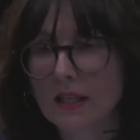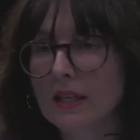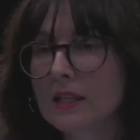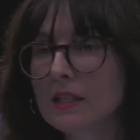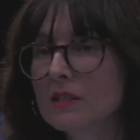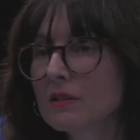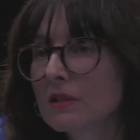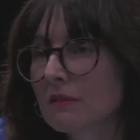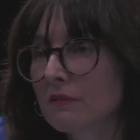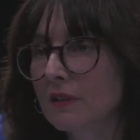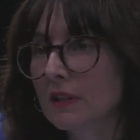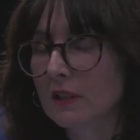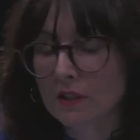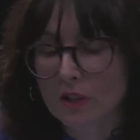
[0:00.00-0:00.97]
into the
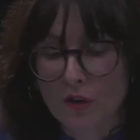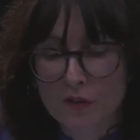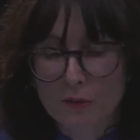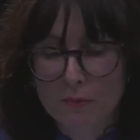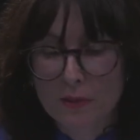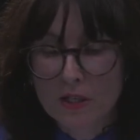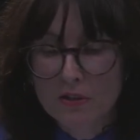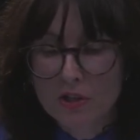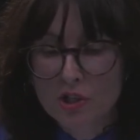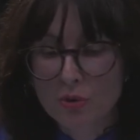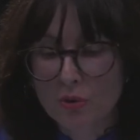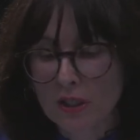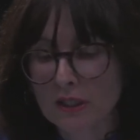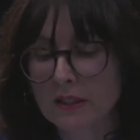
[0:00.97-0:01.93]
field of
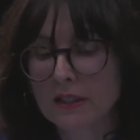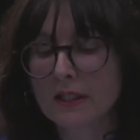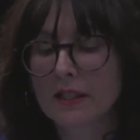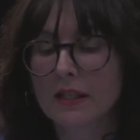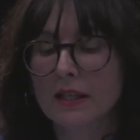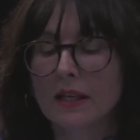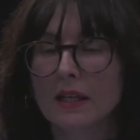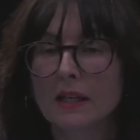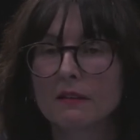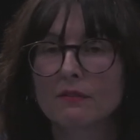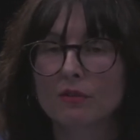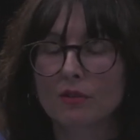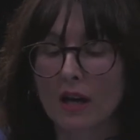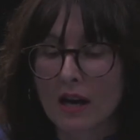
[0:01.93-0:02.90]
spiritual and
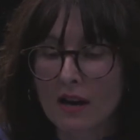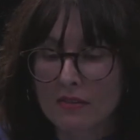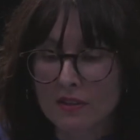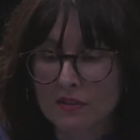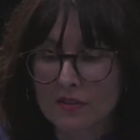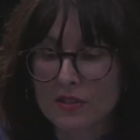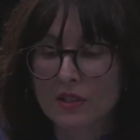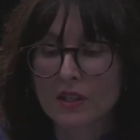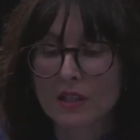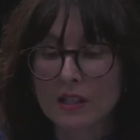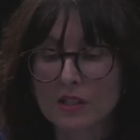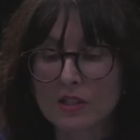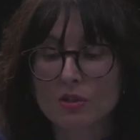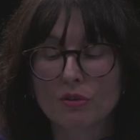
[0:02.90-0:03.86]
for others
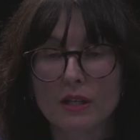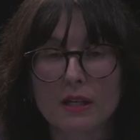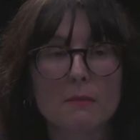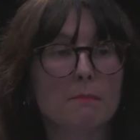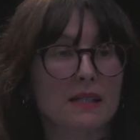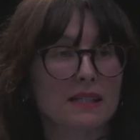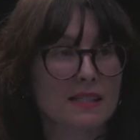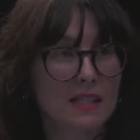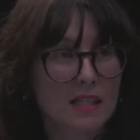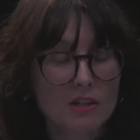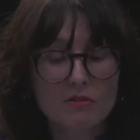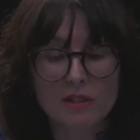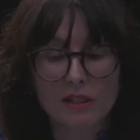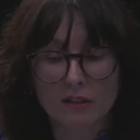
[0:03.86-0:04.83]
into a
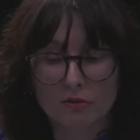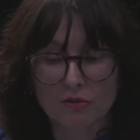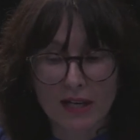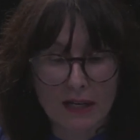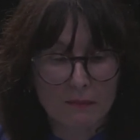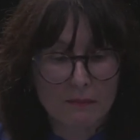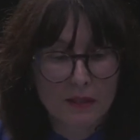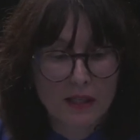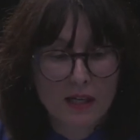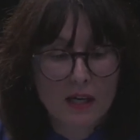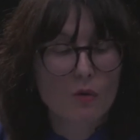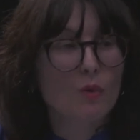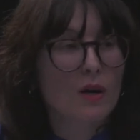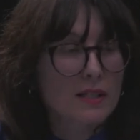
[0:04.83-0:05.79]
material realm,
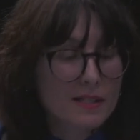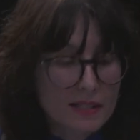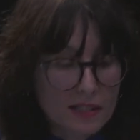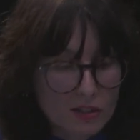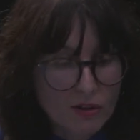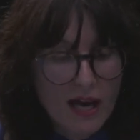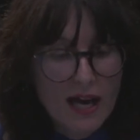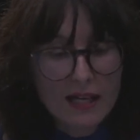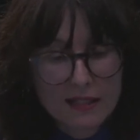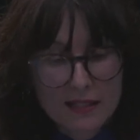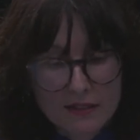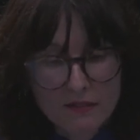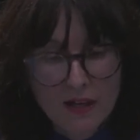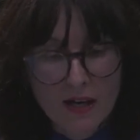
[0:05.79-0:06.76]
once into
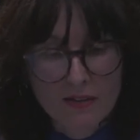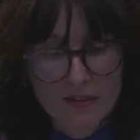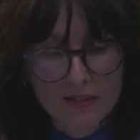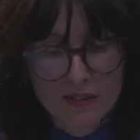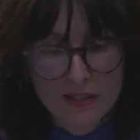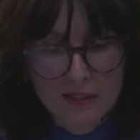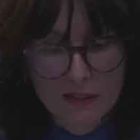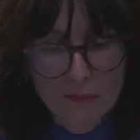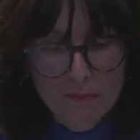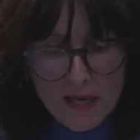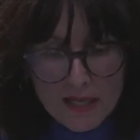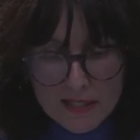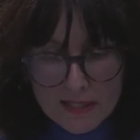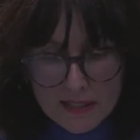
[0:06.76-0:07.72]
active, others in the
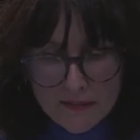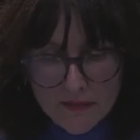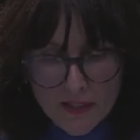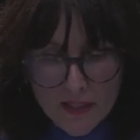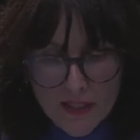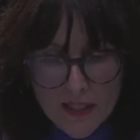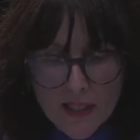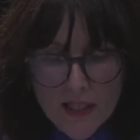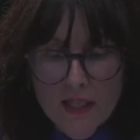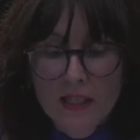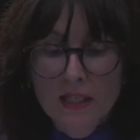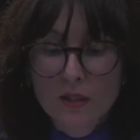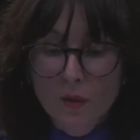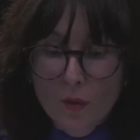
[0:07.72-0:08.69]
passive,
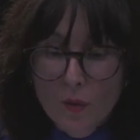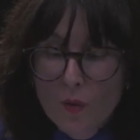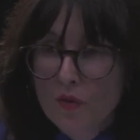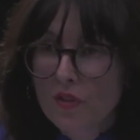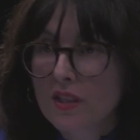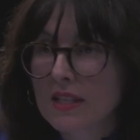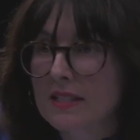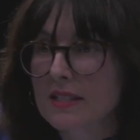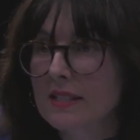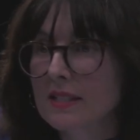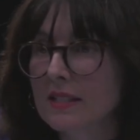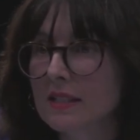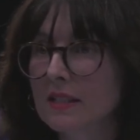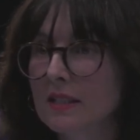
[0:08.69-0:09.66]
and all
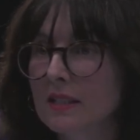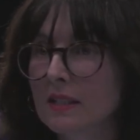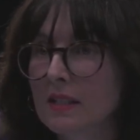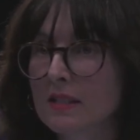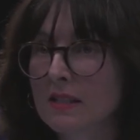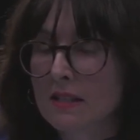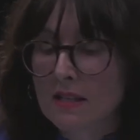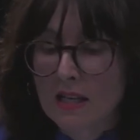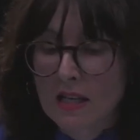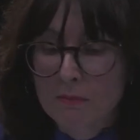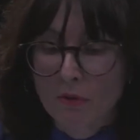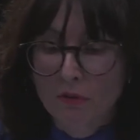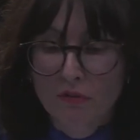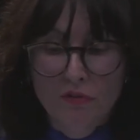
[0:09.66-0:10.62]
this in the
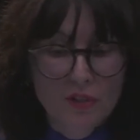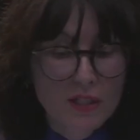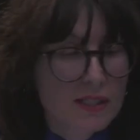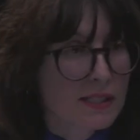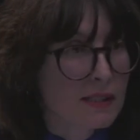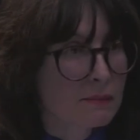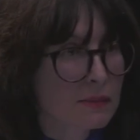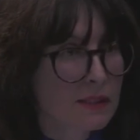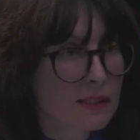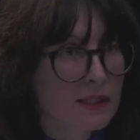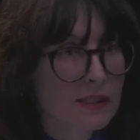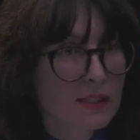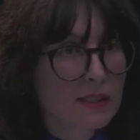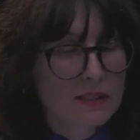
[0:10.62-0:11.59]
name of freedom,
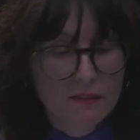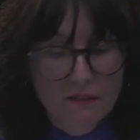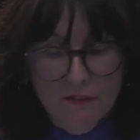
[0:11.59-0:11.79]
the